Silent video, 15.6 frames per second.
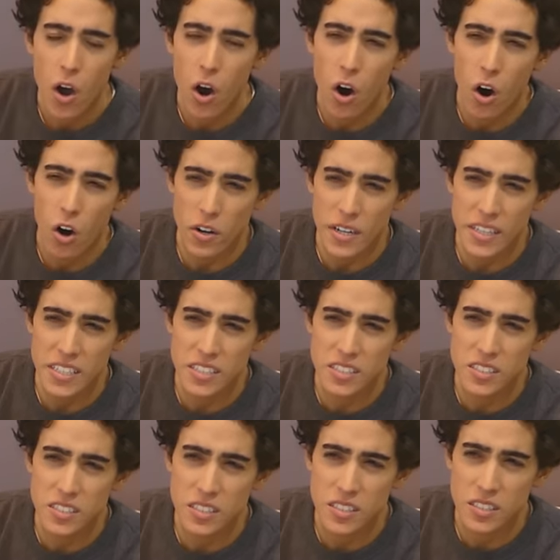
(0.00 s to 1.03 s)
Heart
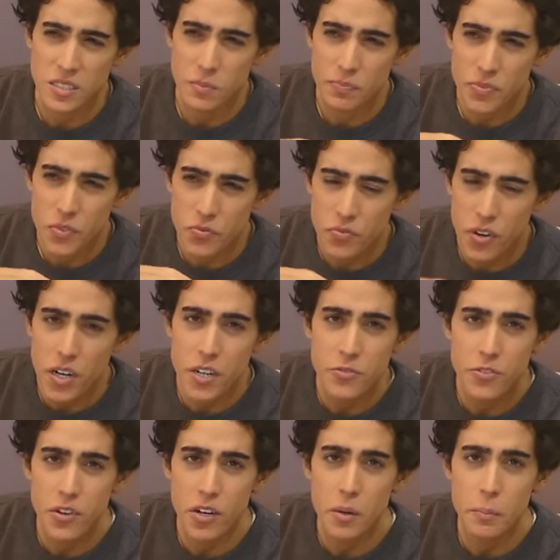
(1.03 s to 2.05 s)
is
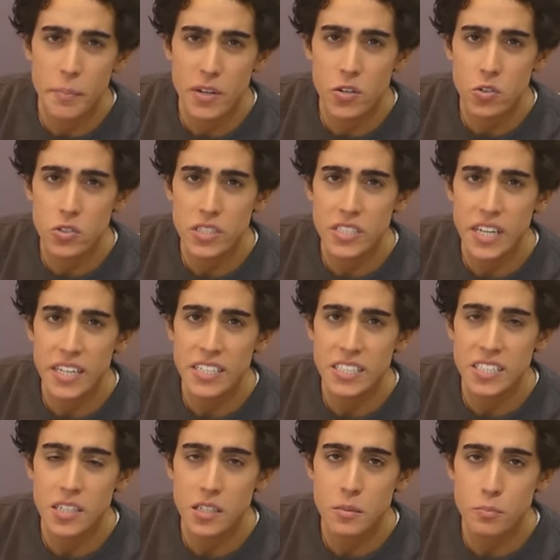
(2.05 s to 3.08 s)
very, very minerally
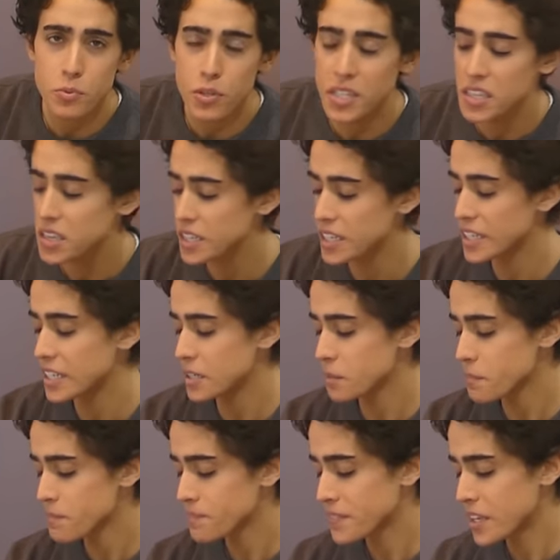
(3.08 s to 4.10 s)
tasting, pretty
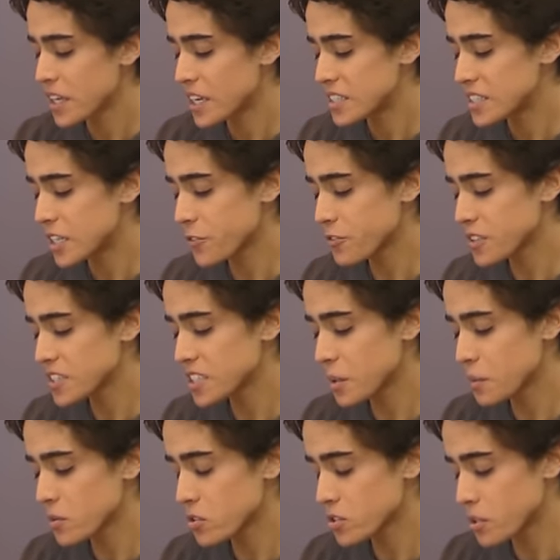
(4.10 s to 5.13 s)
lean. Definitely
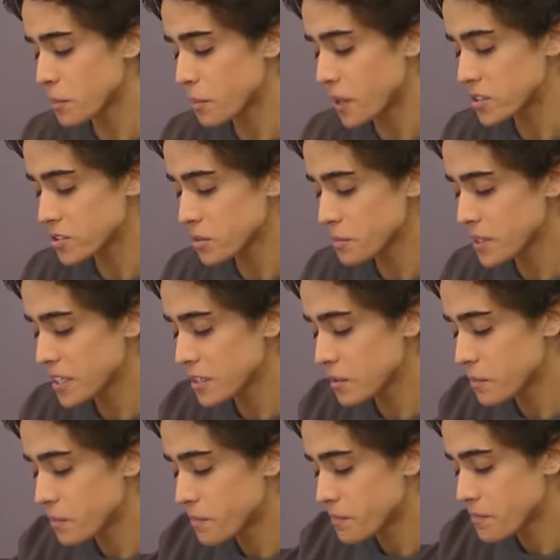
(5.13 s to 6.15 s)
similar to muscle
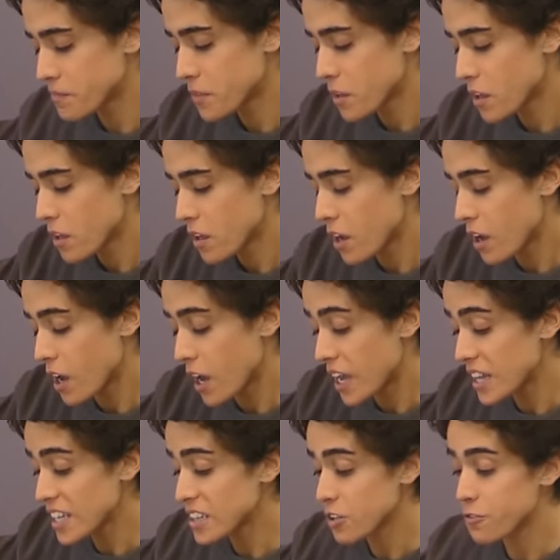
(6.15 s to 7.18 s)
meat. Uh,
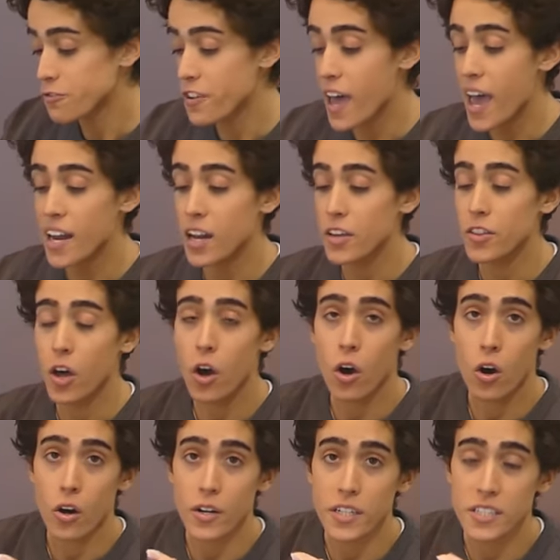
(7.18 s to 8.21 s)
I like the fat on the
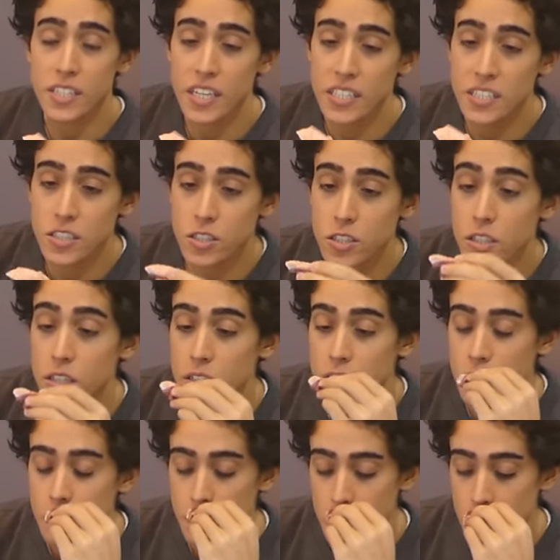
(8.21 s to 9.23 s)
heart. It tastes
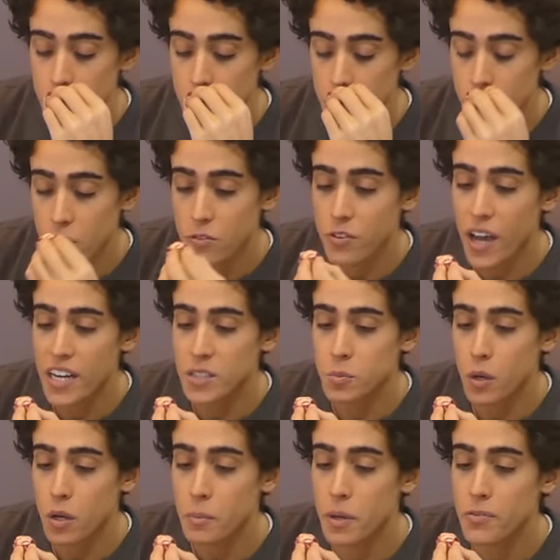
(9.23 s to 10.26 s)
good. The fat
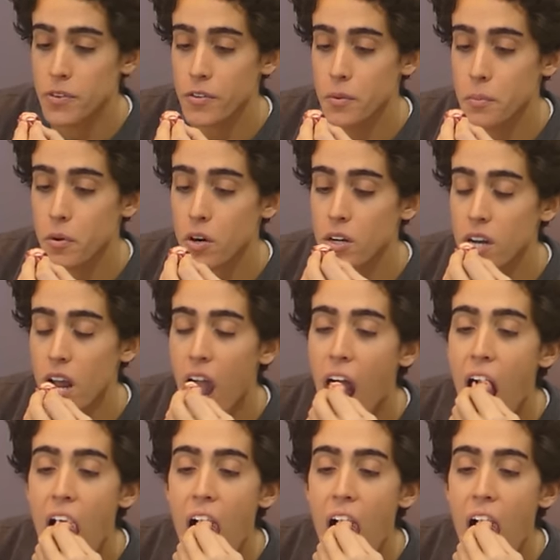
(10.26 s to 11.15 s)
is probably my favorite part.